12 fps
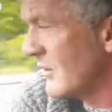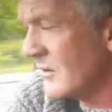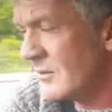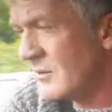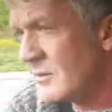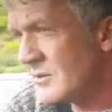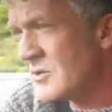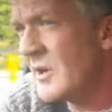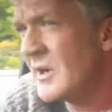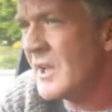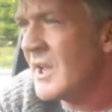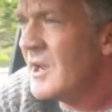Your
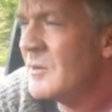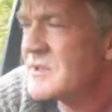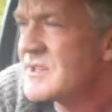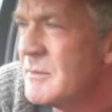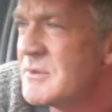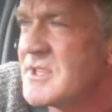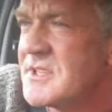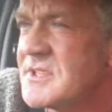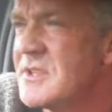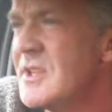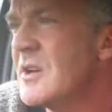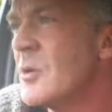training here is limited
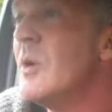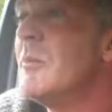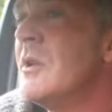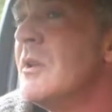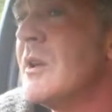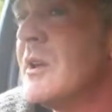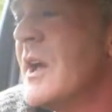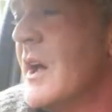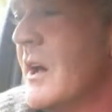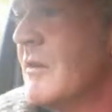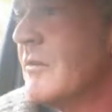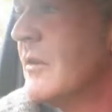to the equipment that you
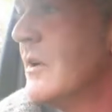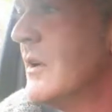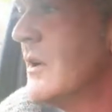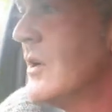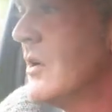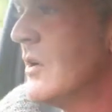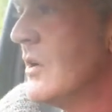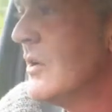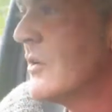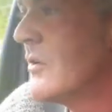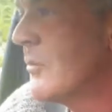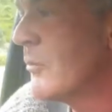have.
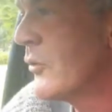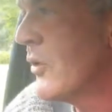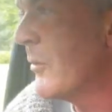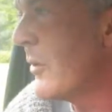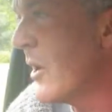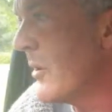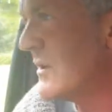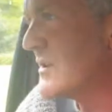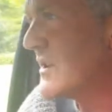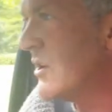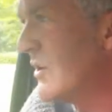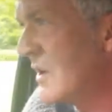The primary areas
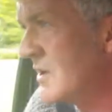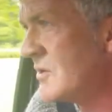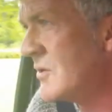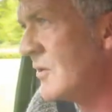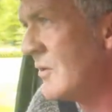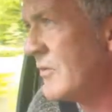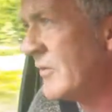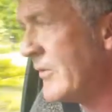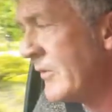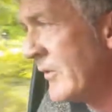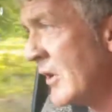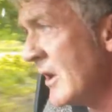that you need to
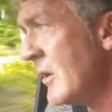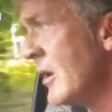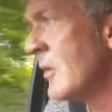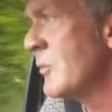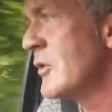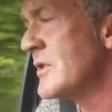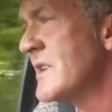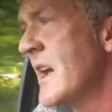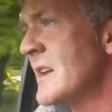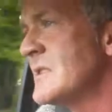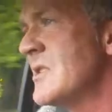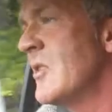fully
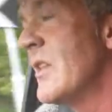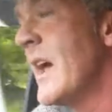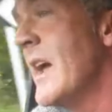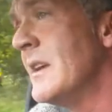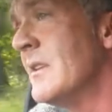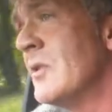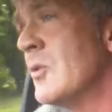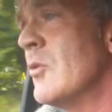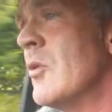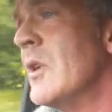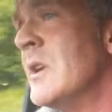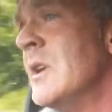protect are the head and the
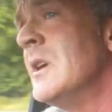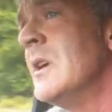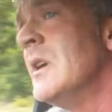groin.